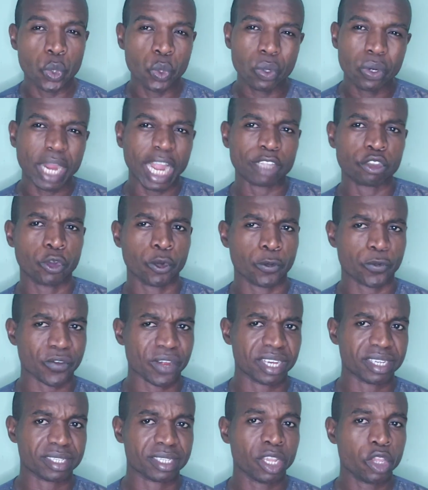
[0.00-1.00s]
You look at your
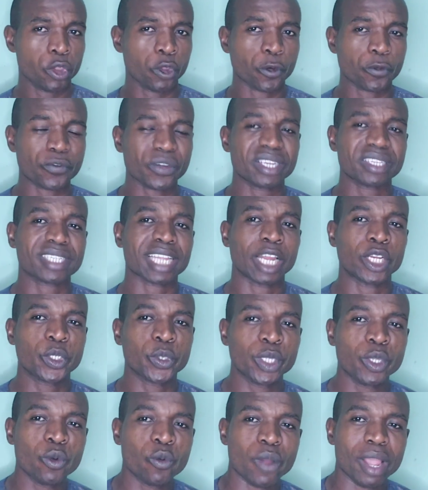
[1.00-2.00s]
friends. Your friends are
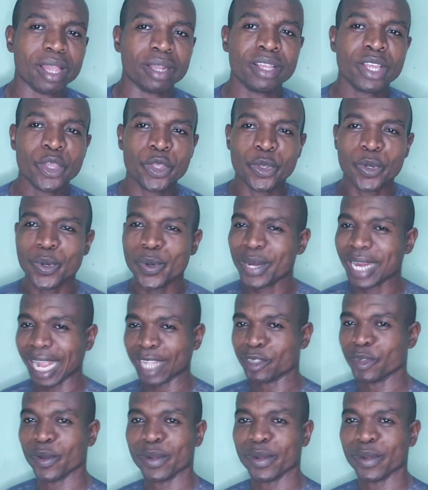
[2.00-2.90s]
doing well. You look